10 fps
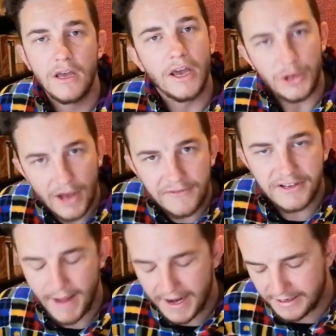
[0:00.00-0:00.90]
You have to
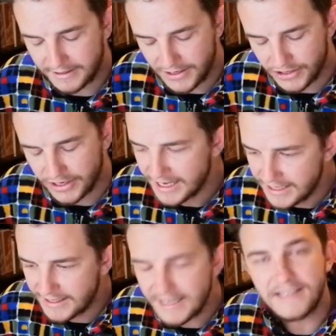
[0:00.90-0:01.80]
make a decision. Is
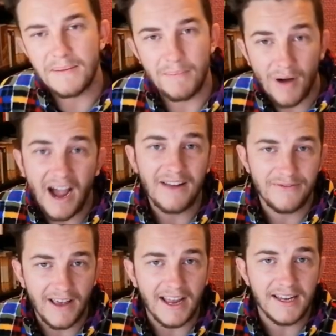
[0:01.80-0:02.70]
this my
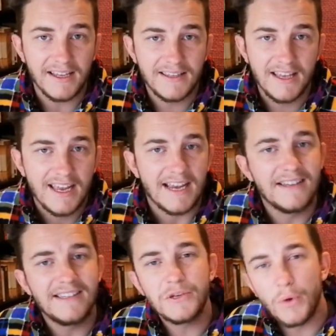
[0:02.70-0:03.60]
faith? Is
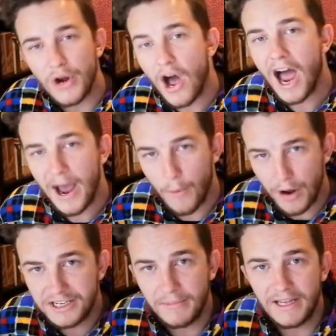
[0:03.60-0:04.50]
this what I want
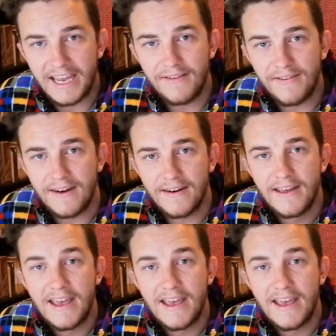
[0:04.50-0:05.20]
to believe in?